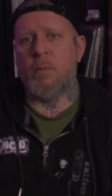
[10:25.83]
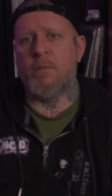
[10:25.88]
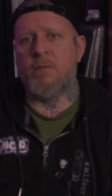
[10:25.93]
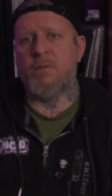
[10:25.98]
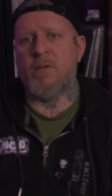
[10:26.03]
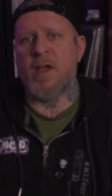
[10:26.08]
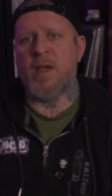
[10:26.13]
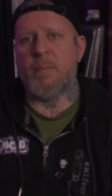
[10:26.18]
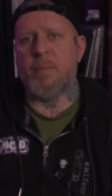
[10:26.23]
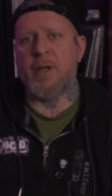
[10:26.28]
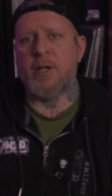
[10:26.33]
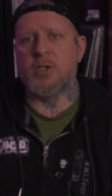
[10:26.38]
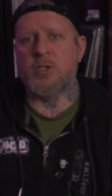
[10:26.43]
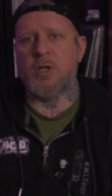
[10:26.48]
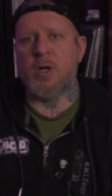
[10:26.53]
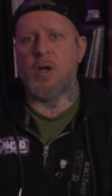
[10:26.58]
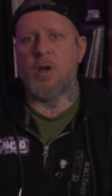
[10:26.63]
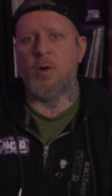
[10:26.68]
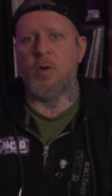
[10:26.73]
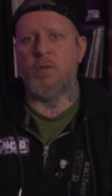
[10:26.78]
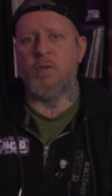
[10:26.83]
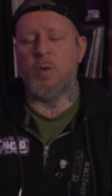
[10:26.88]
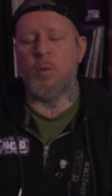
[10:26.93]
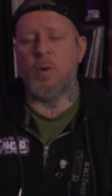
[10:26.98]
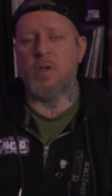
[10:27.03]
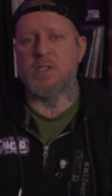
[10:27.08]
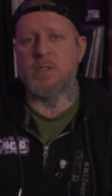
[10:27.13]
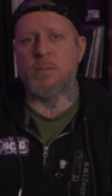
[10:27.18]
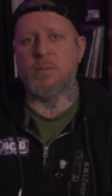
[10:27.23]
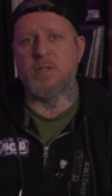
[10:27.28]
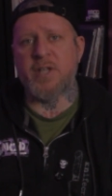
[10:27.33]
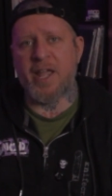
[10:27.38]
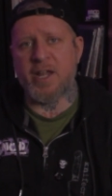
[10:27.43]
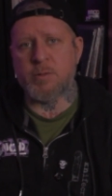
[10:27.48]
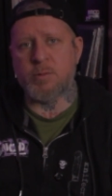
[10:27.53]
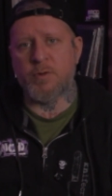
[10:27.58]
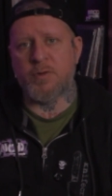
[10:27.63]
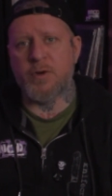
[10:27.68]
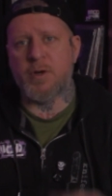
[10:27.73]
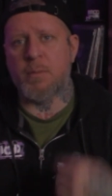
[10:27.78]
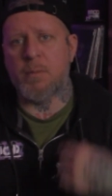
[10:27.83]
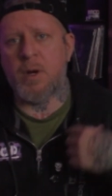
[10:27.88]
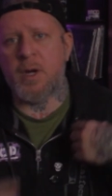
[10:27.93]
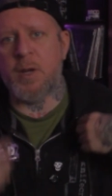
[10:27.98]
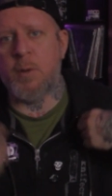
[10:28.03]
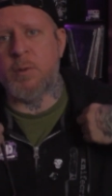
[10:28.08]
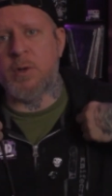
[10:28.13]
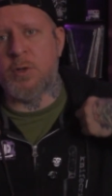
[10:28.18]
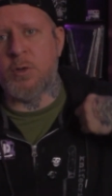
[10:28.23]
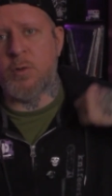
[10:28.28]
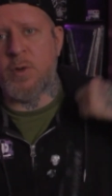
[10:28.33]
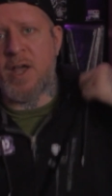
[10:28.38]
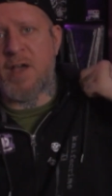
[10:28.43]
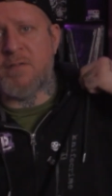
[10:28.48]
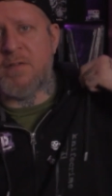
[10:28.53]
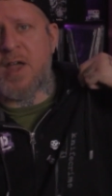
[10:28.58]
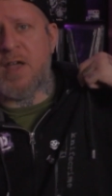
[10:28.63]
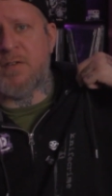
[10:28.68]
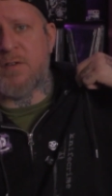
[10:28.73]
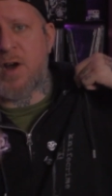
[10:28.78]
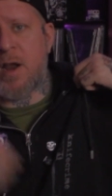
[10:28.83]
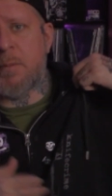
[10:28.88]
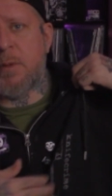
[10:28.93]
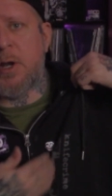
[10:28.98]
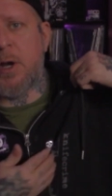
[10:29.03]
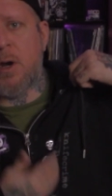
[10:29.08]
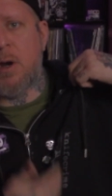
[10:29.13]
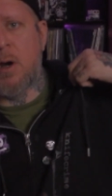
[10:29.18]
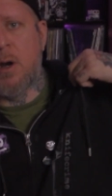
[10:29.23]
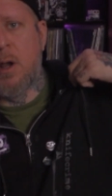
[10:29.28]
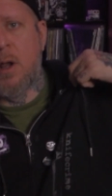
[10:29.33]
via Patreon, or if you want something tangible for your money, we do have knife crime gear.